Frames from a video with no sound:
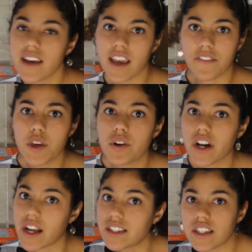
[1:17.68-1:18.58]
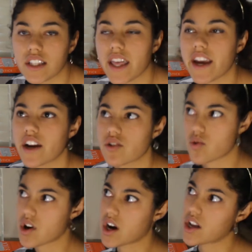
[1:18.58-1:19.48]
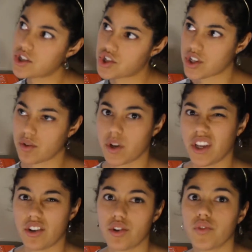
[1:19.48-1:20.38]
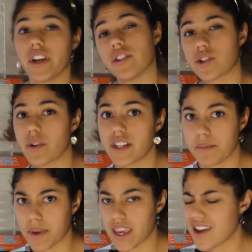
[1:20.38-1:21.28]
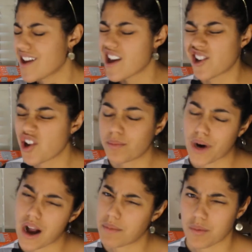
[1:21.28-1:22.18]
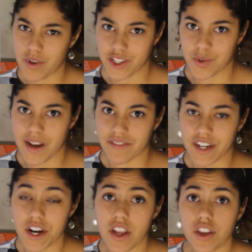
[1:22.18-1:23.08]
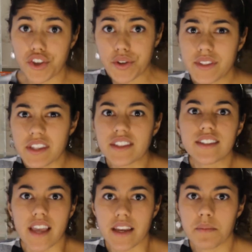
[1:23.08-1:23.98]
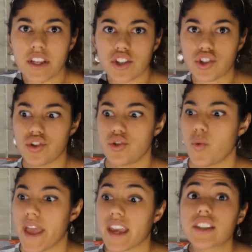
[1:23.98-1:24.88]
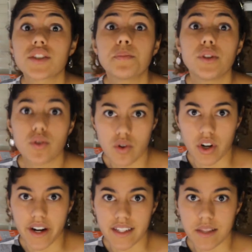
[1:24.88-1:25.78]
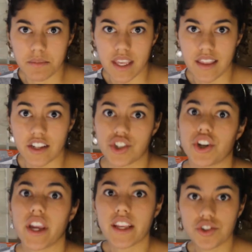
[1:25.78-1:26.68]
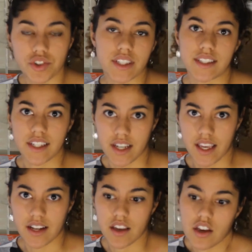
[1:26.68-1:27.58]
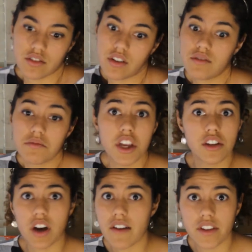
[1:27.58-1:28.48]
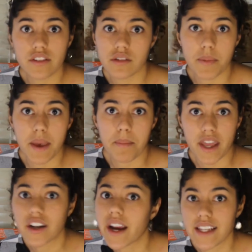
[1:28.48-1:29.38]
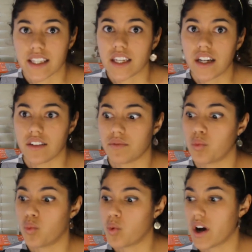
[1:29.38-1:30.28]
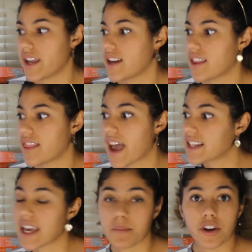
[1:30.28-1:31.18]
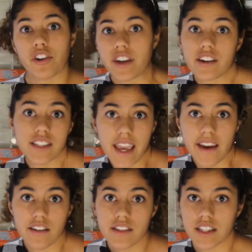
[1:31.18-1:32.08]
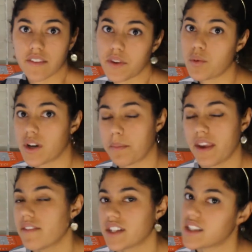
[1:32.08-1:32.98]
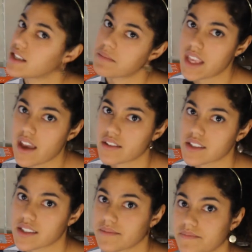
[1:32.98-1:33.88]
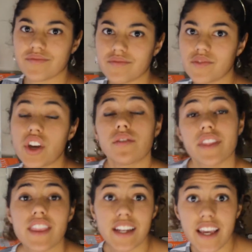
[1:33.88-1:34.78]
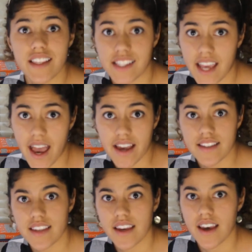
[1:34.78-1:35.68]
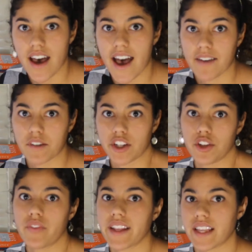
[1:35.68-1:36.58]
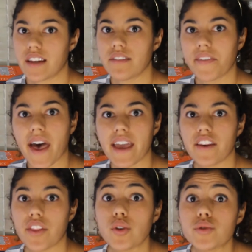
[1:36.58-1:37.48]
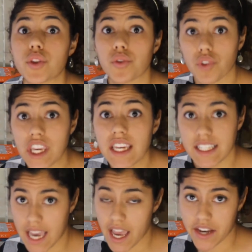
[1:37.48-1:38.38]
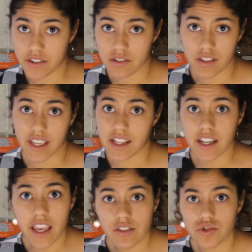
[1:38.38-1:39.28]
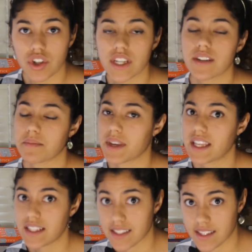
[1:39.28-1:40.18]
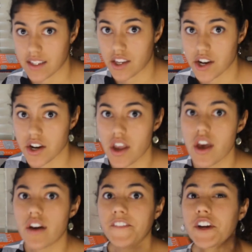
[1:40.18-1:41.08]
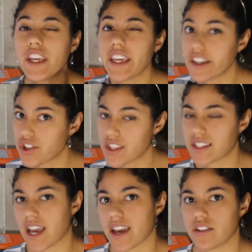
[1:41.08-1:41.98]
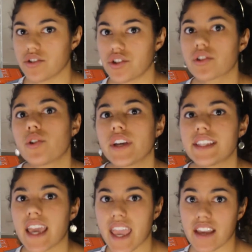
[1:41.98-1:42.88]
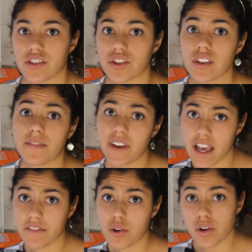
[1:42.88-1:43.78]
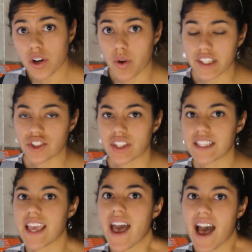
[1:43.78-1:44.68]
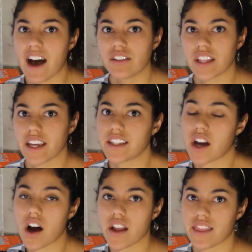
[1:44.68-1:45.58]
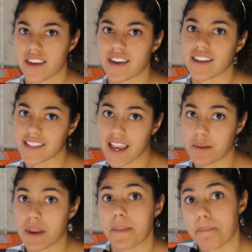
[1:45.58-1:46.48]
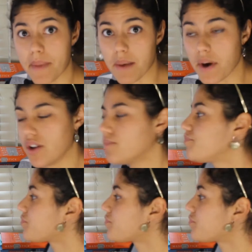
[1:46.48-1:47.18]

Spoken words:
If you are undeclared or unsure what your career is going to be, no problem whatsoever. Use this assignment to explore something that you're interested in, so you'll have a little bit better idea of what that type of career entails and if you want to pivot to something else. So the next task, after you've identified those 3 titles, again, entry, mid, and senior, for each of the titles, you're going to answer the 5 core questions outlined on the assignment memo.